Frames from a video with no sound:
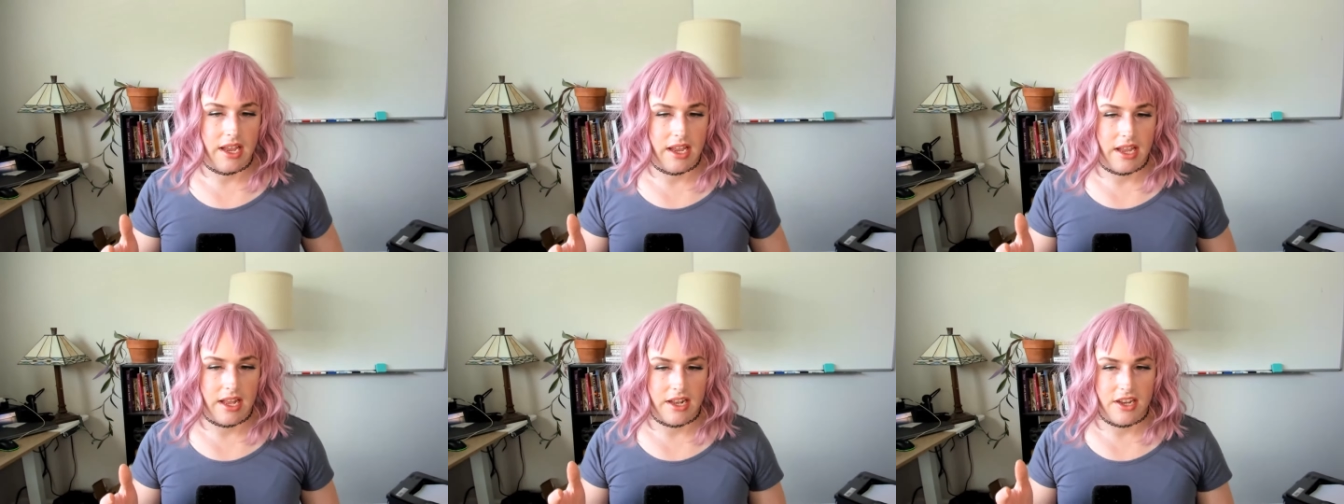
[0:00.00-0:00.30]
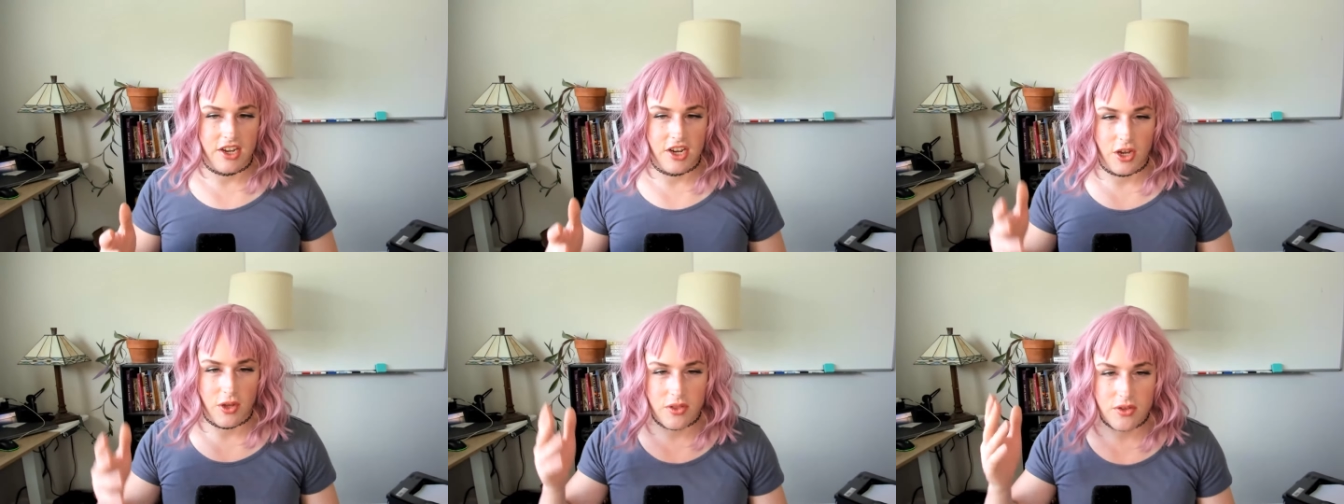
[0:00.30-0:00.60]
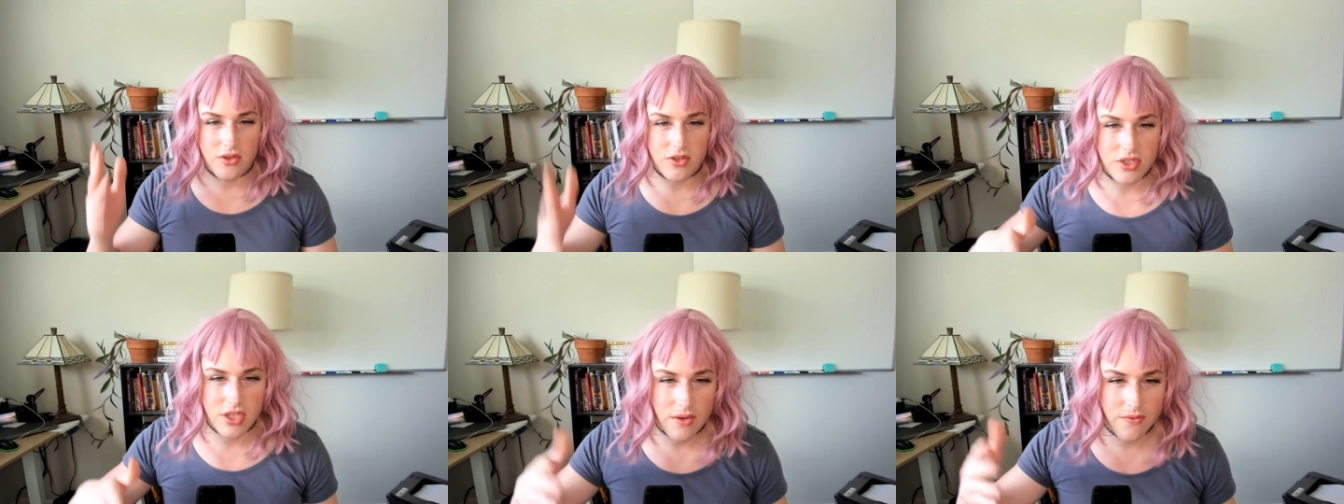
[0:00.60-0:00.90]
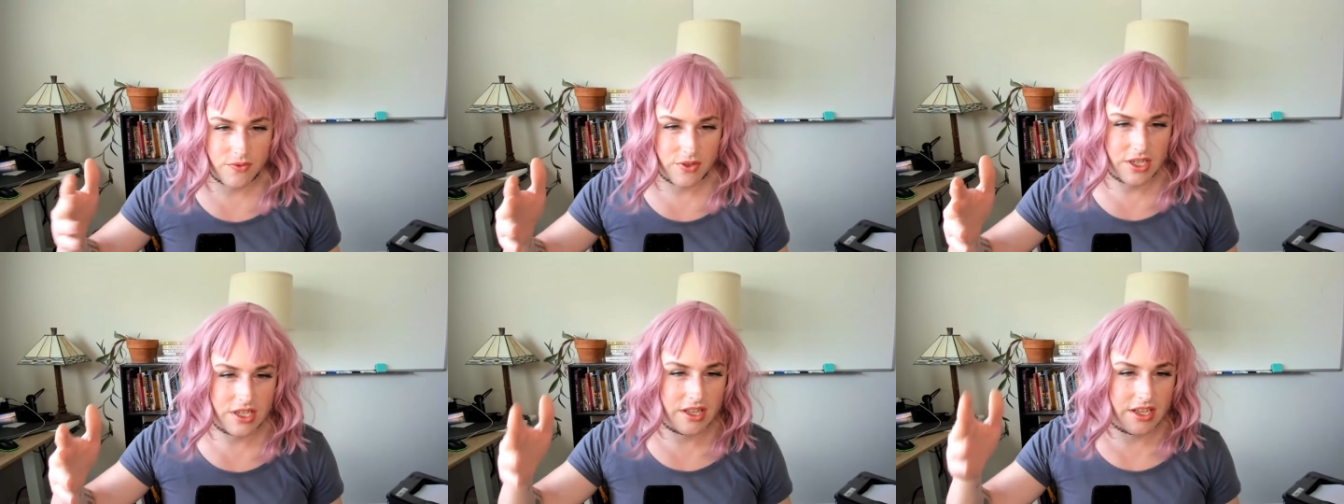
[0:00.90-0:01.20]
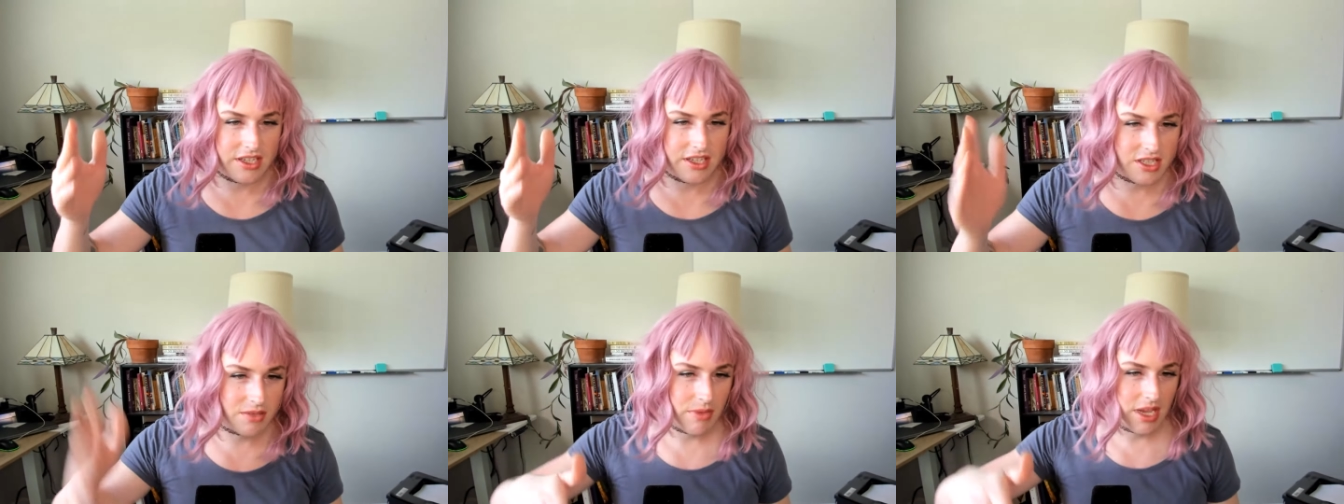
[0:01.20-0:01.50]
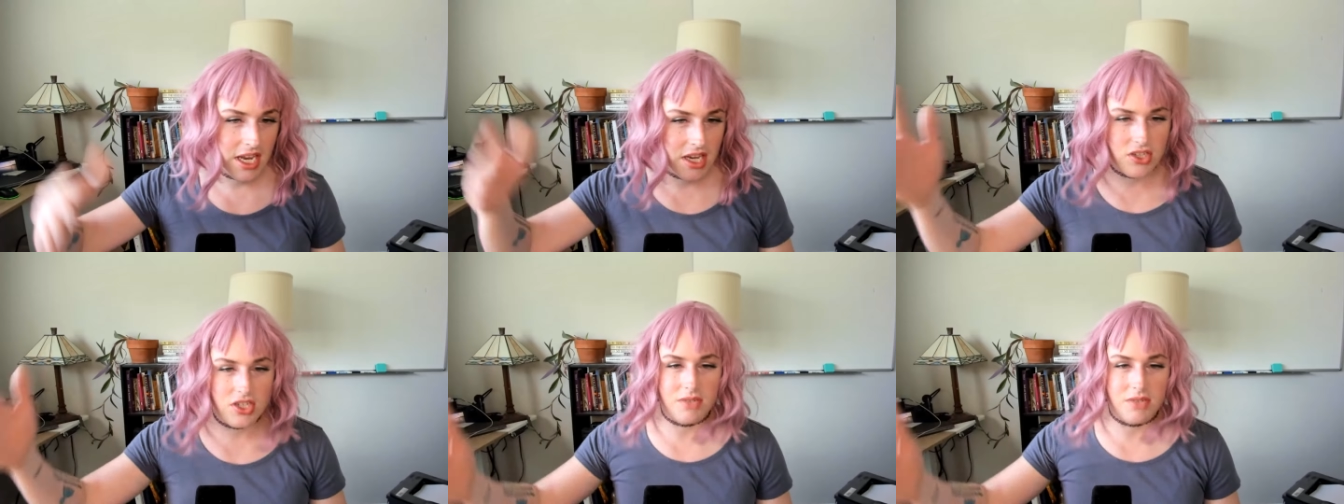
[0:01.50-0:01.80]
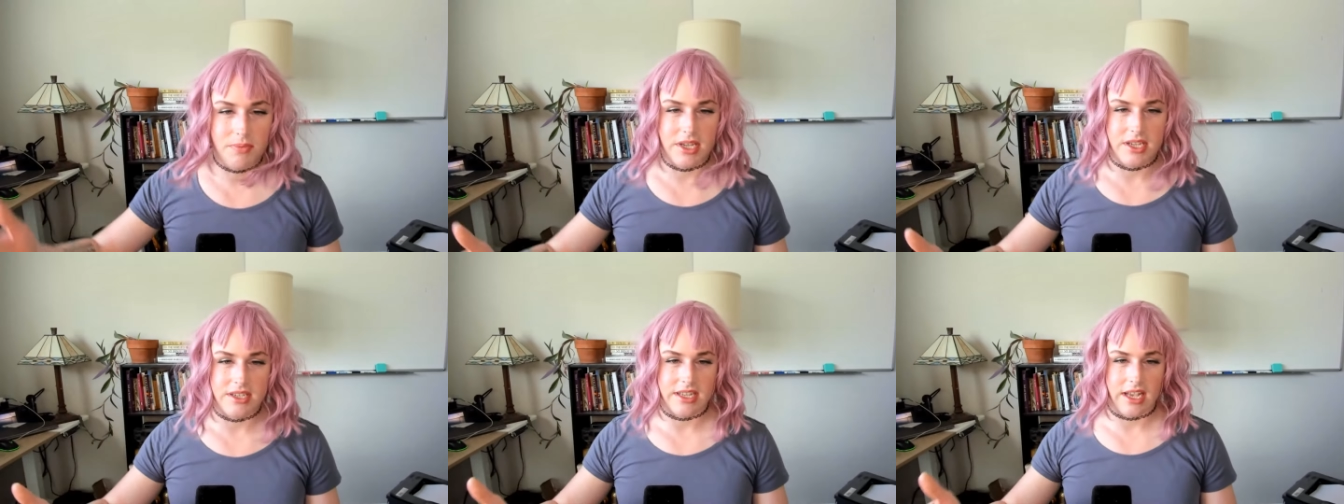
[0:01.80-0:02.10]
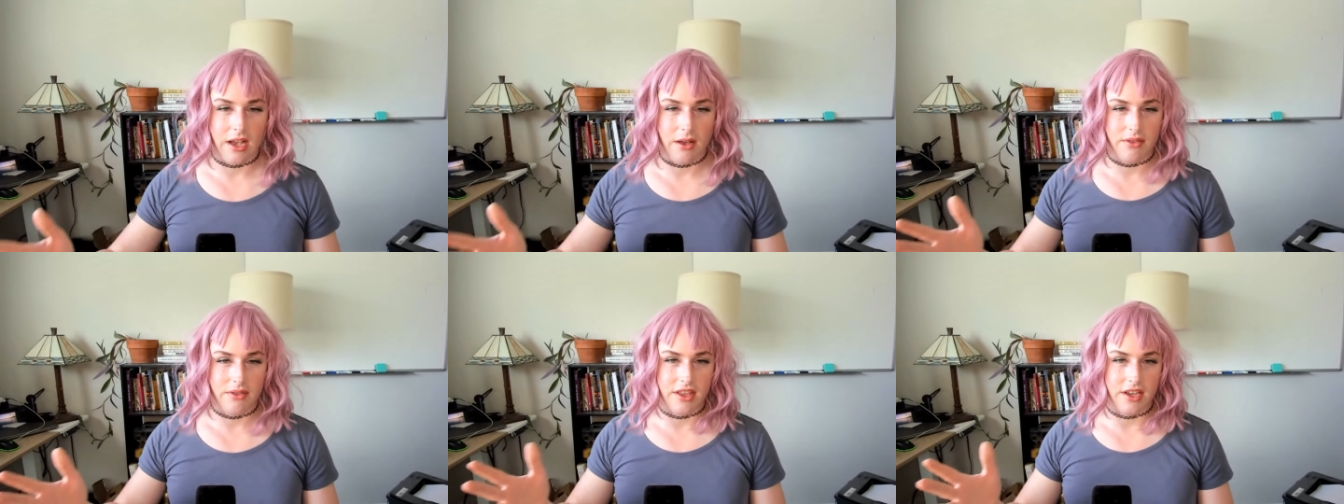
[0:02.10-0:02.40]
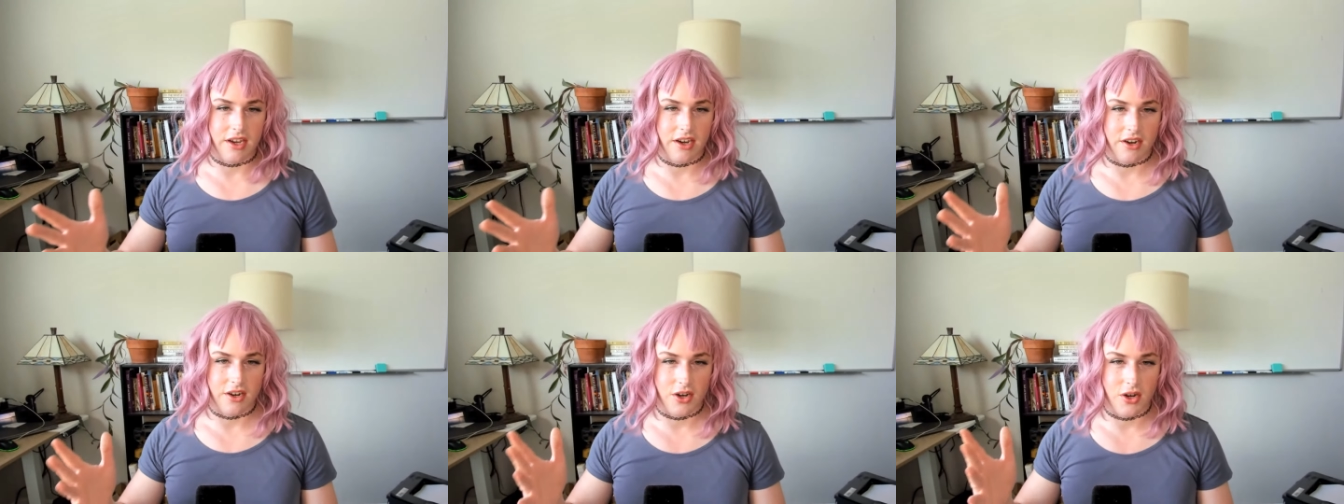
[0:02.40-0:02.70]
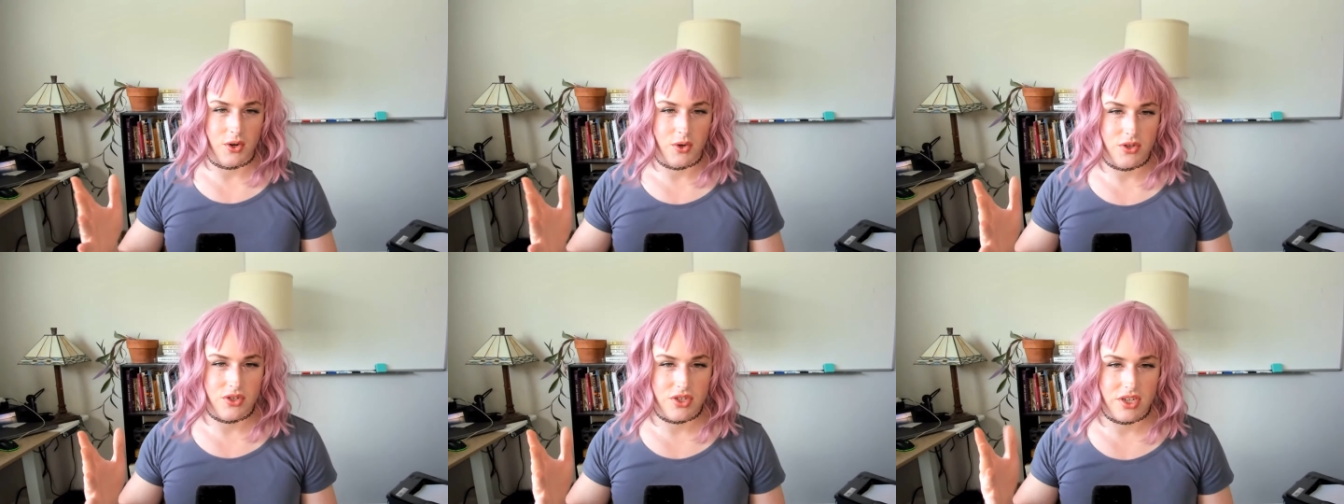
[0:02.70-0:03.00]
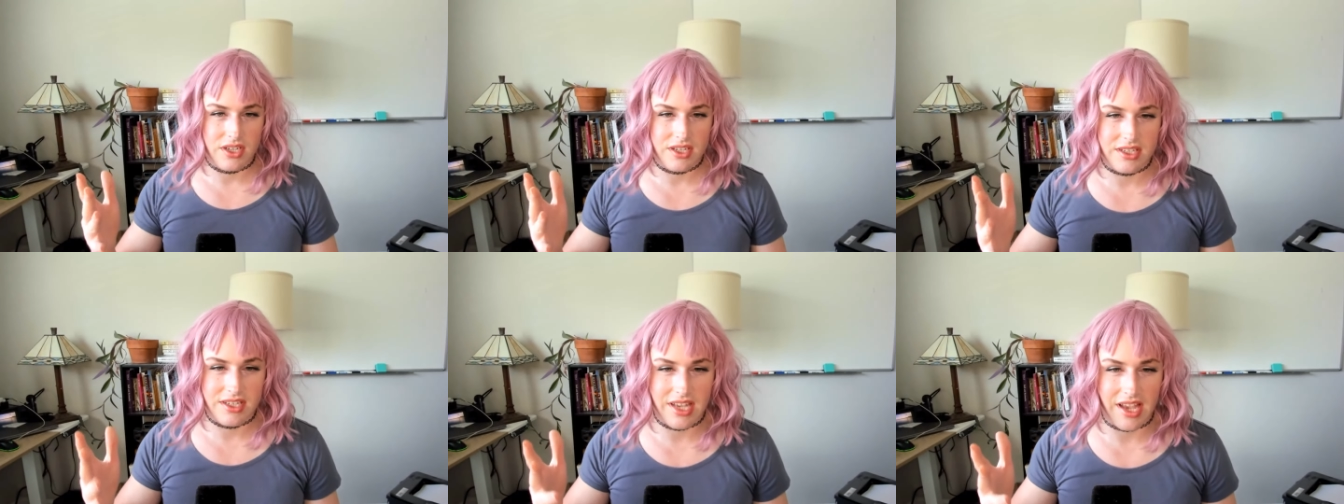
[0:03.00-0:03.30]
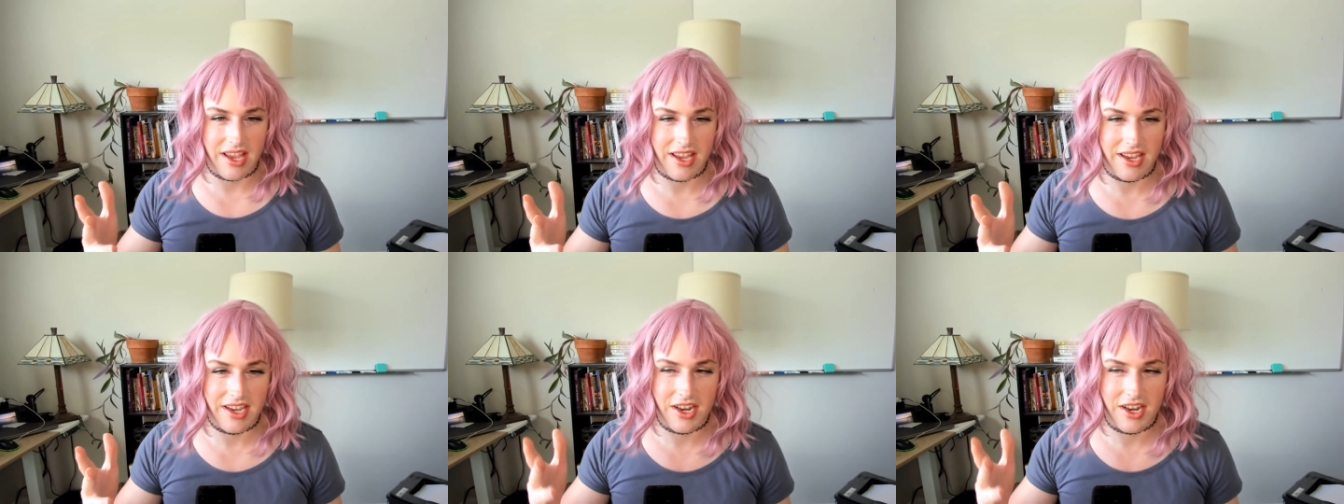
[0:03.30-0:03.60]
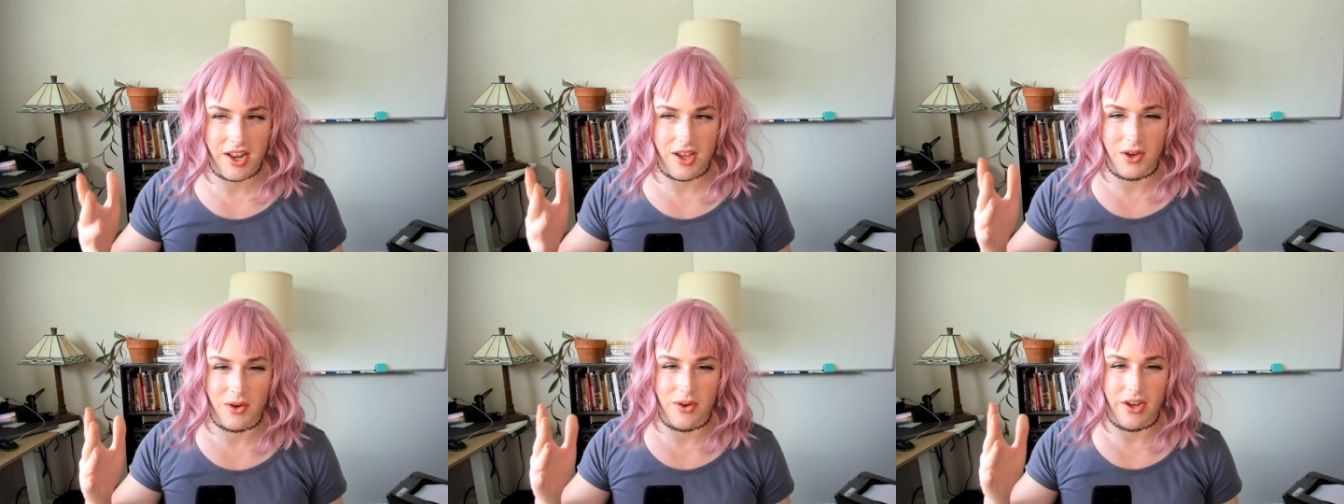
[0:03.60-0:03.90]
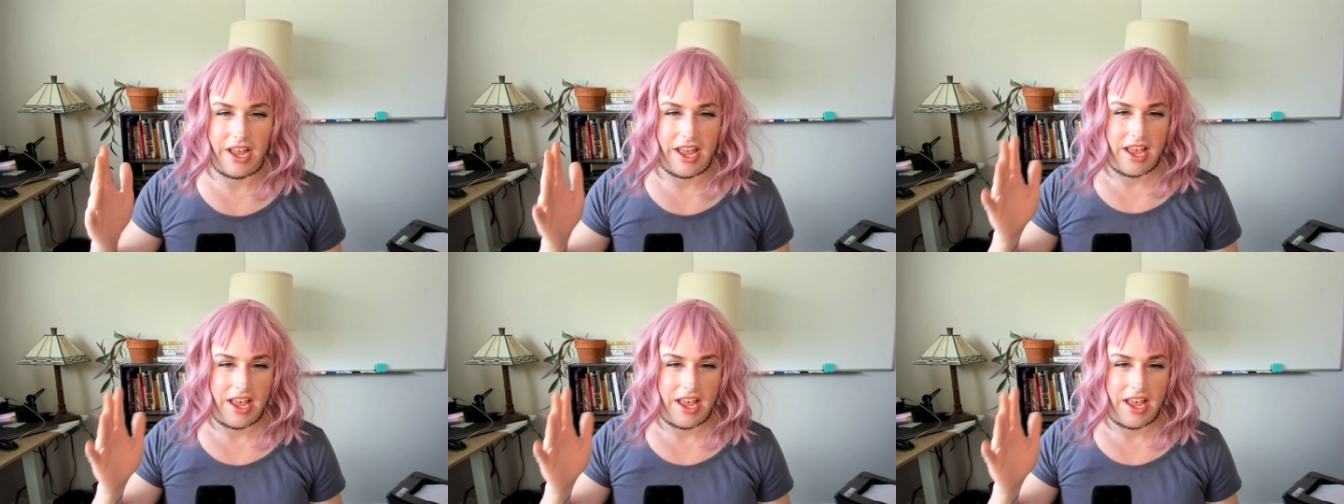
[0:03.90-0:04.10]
And, you know, there's definitely like some AGPs out there who just, you know,